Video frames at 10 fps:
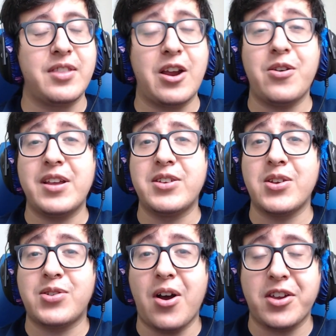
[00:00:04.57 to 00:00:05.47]
there is
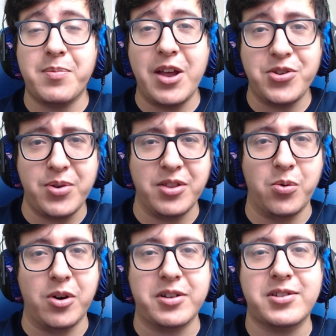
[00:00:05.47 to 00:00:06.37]
a documentary in the
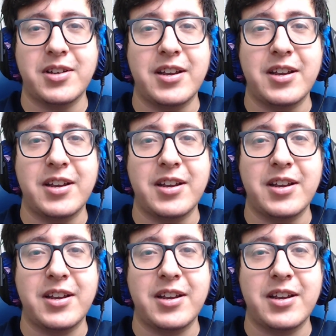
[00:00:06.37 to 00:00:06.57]
works.